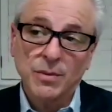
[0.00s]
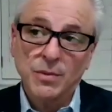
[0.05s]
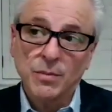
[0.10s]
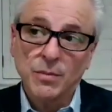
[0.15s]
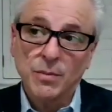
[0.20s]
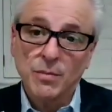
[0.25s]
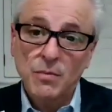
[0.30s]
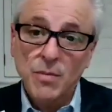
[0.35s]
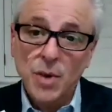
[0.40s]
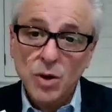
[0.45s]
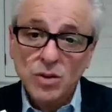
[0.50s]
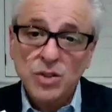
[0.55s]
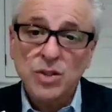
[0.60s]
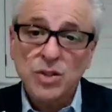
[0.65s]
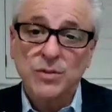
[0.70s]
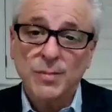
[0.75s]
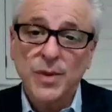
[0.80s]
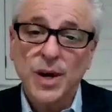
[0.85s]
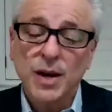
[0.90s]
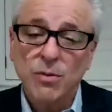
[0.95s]

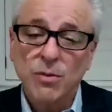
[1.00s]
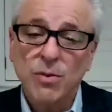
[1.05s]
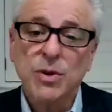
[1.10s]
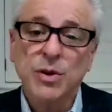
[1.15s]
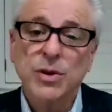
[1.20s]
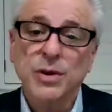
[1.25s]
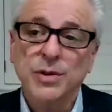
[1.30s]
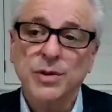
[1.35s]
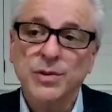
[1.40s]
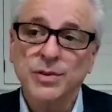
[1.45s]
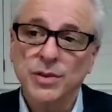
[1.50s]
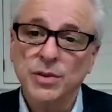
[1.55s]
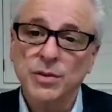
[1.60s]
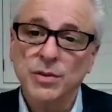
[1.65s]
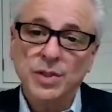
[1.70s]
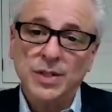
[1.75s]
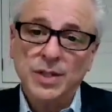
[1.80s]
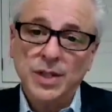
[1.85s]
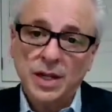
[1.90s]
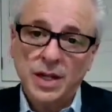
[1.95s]
Most of my work is
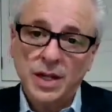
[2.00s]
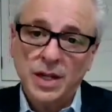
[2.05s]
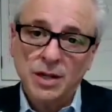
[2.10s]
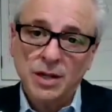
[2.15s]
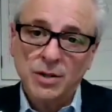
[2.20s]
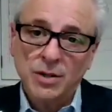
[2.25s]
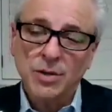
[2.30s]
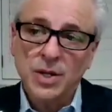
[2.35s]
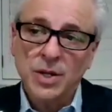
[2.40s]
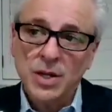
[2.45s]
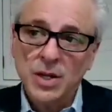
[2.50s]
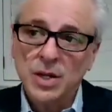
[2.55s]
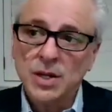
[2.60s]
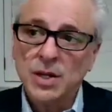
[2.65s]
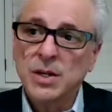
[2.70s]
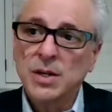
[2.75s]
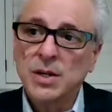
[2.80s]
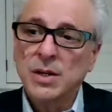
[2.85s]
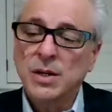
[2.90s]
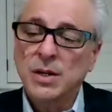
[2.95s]
doing psychiatry
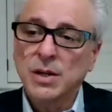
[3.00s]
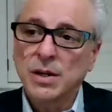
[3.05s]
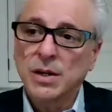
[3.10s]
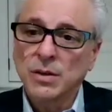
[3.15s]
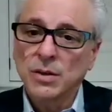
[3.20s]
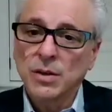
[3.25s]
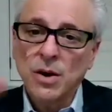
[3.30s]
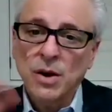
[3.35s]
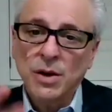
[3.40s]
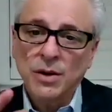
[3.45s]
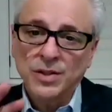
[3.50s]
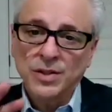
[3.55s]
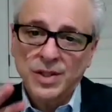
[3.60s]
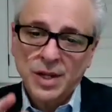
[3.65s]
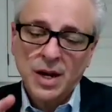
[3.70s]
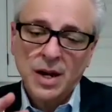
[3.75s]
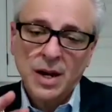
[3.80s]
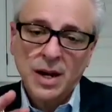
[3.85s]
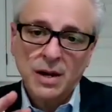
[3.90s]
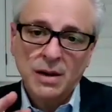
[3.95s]

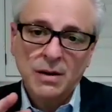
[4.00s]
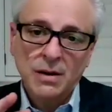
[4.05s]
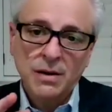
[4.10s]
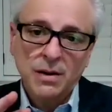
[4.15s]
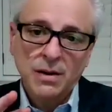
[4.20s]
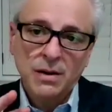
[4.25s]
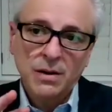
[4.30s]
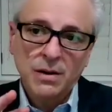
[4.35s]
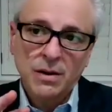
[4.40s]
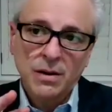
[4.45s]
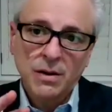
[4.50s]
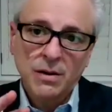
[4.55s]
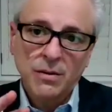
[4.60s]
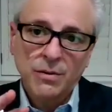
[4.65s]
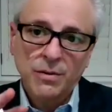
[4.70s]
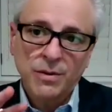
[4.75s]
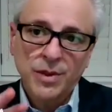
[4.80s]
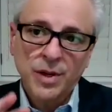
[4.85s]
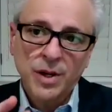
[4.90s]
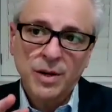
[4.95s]
alongside,
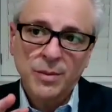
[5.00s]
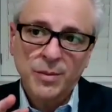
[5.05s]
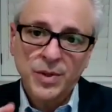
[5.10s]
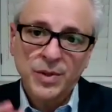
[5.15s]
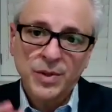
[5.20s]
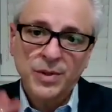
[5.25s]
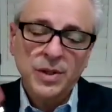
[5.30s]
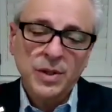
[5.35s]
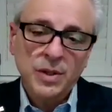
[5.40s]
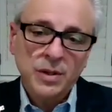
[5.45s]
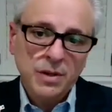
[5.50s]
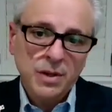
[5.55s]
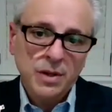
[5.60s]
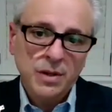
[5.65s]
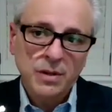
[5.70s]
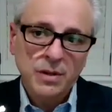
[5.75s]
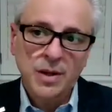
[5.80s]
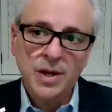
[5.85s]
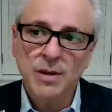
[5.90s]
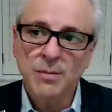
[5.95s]
therapists,
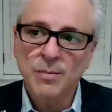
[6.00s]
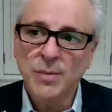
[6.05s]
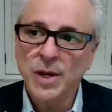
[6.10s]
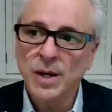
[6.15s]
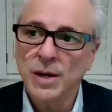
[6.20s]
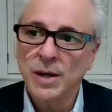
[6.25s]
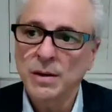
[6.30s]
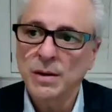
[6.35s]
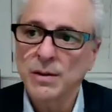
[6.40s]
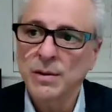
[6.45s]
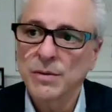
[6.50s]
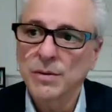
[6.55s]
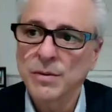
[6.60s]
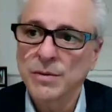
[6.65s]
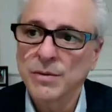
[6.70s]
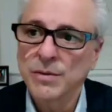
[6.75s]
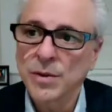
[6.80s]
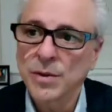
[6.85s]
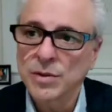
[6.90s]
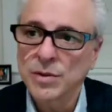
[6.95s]
and a lot of my
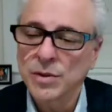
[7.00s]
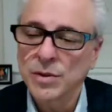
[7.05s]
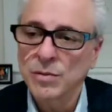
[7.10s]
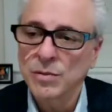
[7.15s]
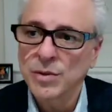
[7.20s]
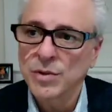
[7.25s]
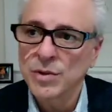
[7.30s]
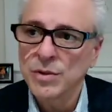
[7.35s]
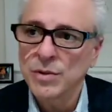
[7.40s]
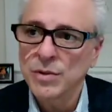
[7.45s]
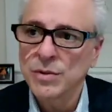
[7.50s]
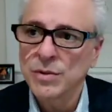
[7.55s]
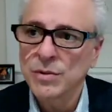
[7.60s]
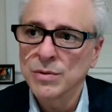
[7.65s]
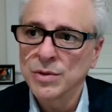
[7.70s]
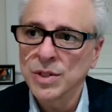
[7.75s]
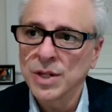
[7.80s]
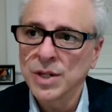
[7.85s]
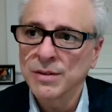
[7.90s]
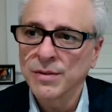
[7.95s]
folks are with
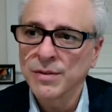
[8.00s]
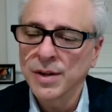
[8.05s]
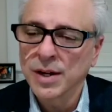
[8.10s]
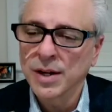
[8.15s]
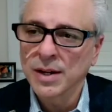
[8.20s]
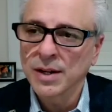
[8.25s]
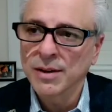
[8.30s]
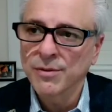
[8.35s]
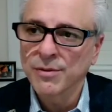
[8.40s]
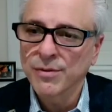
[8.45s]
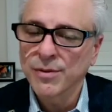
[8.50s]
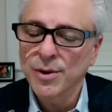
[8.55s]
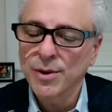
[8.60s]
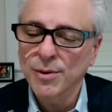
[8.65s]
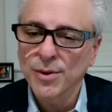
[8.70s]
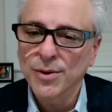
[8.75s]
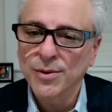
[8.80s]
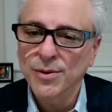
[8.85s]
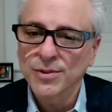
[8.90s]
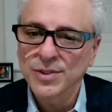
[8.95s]
you, Jeff, and I get a
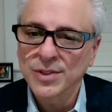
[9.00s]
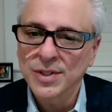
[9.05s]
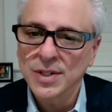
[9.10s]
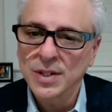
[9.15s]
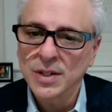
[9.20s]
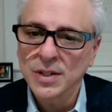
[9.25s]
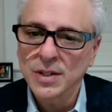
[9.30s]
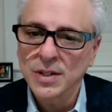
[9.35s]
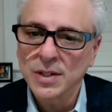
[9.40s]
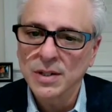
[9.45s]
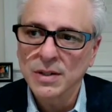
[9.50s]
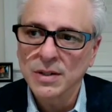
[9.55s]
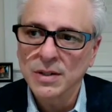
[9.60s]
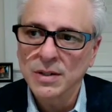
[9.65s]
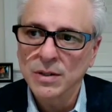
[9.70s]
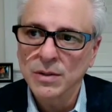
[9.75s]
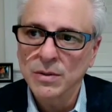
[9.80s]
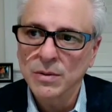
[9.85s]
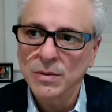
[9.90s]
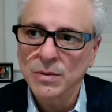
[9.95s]
front row seat
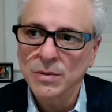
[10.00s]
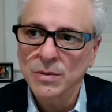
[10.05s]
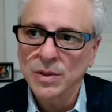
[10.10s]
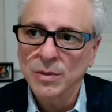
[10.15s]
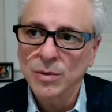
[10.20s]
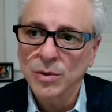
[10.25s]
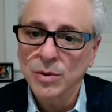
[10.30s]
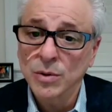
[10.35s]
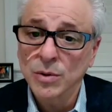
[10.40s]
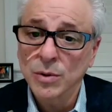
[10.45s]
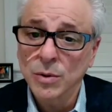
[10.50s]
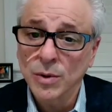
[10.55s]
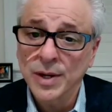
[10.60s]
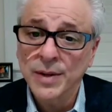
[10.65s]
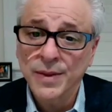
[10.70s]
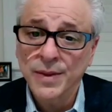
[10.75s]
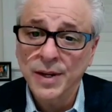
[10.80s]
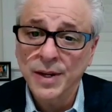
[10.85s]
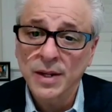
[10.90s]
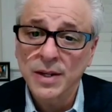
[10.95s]
to someone who
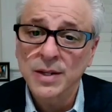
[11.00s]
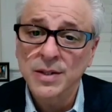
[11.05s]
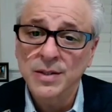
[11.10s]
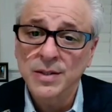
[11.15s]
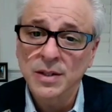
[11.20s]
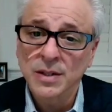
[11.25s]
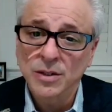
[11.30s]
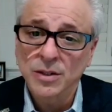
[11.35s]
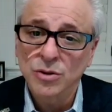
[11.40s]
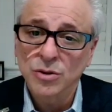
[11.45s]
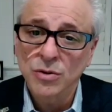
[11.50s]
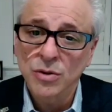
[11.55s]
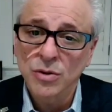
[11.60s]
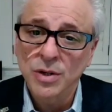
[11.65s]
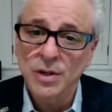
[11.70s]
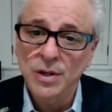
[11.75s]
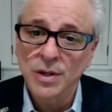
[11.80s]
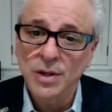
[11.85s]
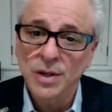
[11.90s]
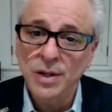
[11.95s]
I think is an
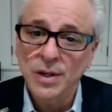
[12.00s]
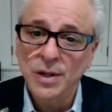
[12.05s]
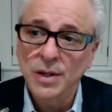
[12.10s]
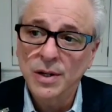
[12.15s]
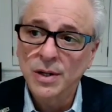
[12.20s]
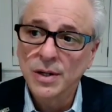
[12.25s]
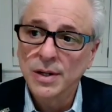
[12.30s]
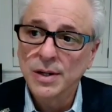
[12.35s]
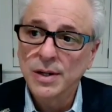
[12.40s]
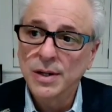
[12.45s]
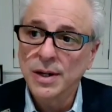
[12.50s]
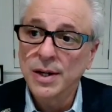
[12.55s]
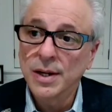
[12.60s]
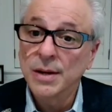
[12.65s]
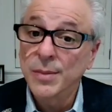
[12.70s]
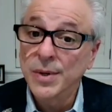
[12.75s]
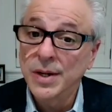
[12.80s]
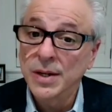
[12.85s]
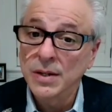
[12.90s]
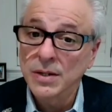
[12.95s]
extraordinary,
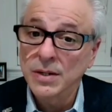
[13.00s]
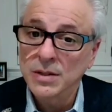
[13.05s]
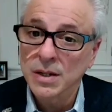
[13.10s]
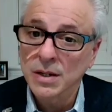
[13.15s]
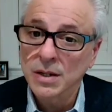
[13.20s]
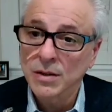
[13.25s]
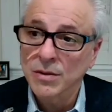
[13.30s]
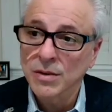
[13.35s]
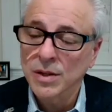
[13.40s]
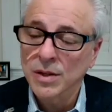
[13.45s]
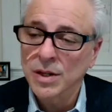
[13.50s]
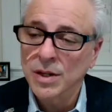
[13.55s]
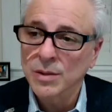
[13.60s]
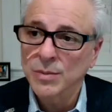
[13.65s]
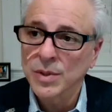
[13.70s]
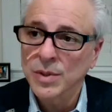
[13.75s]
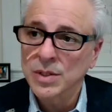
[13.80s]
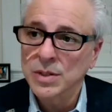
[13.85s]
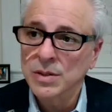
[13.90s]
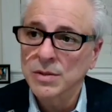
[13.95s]
eminent
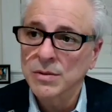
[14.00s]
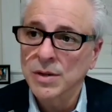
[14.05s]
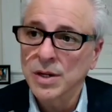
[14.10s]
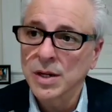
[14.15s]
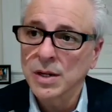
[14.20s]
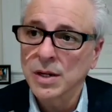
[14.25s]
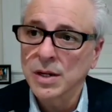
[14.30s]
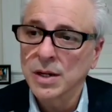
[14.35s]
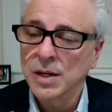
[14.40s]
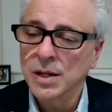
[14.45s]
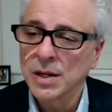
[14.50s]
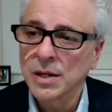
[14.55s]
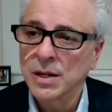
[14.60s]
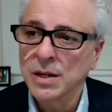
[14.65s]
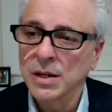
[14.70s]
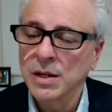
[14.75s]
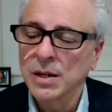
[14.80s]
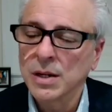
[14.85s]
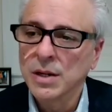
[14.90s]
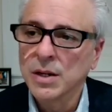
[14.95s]
psychotherapist, right?
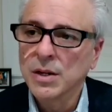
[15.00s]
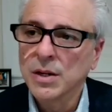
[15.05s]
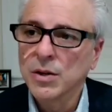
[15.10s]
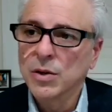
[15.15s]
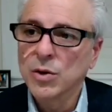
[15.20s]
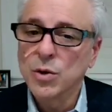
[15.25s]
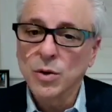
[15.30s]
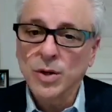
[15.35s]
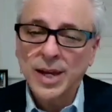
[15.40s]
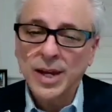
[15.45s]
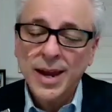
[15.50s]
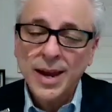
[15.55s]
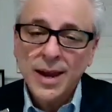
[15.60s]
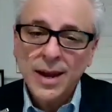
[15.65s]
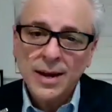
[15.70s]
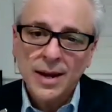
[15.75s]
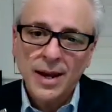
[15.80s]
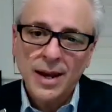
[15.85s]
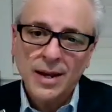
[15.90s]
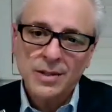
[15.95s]
And who
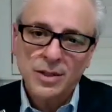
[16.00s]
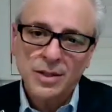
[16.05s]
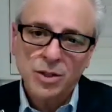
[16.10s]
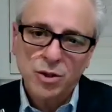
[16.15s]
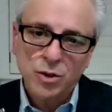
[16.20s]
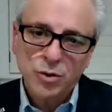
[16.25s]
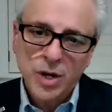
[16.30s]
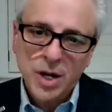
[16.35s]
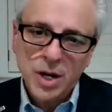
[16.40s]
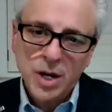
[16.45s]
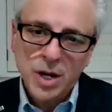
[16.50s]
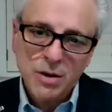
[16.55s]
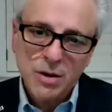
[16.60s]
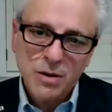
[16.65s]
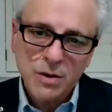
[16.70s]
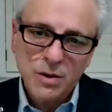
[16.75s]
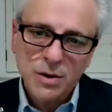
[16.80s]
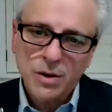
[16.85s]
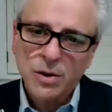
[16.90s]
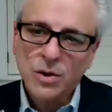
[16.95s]
can, as a
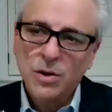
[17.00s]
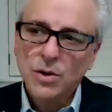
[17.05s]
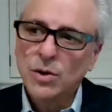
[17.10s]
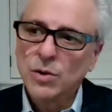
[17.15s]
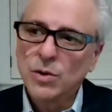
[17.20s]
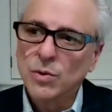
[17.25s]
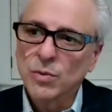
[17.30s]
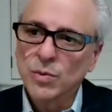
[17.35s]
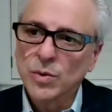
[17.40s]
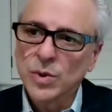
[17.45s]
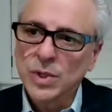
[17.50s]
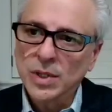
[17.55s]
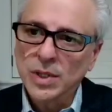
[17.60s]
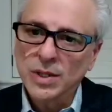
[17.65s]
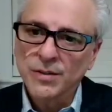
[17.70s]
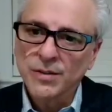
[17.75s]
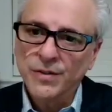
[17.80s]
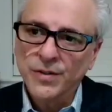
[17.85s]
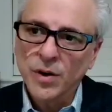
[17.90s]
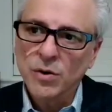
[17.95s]
trainer,
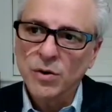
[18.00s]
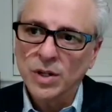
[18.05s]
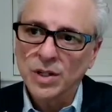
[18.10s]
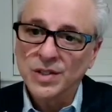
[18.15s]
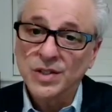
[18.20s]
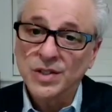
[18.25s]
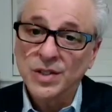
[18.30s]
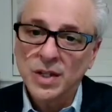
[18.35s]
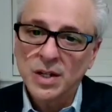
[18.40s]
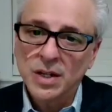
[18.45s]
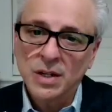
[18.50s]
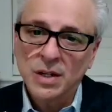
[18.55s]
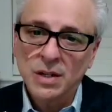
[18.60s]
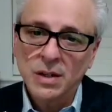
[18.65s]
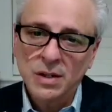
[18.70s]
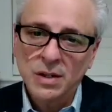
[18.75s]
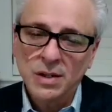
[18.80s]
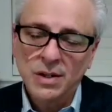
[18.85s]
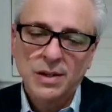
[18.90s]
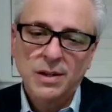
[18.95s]
really focus
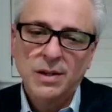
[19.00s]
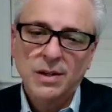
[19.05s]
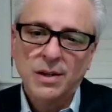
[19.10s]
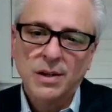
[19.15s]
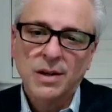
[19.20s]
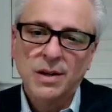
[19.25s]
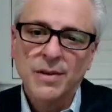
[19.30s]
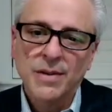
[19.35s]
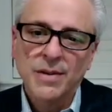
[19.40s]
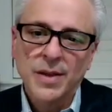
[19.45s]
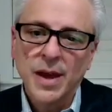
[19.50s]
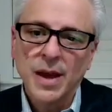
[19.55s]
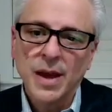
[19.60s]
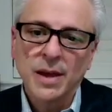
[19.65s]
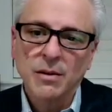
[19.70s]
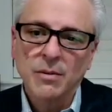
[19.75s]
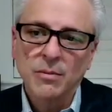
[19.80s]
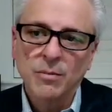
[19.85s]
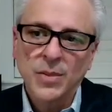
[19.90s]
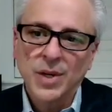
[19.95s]
in on
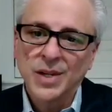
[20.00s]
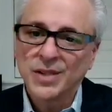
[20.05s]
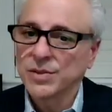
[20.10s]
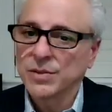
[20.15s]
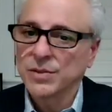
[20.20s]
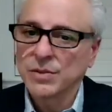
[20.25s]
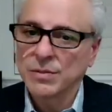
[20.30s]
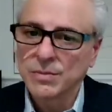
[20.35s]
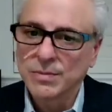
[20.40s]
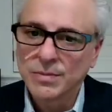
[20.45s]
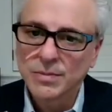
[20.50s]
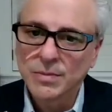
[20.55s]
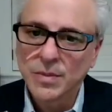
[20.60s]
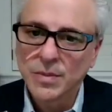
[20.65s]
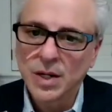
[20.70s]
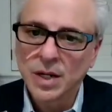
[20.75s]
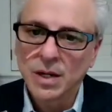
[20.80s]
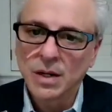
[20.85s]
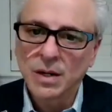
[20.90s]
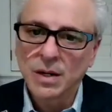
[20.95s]
that muscle
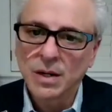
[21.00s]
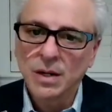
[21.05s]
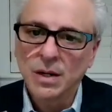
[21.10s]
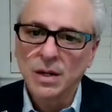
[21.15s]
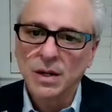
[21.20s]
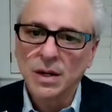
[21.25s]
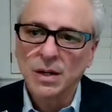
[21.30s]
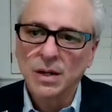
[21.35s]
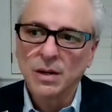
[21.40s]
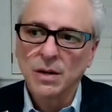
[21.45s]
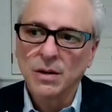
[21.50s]
and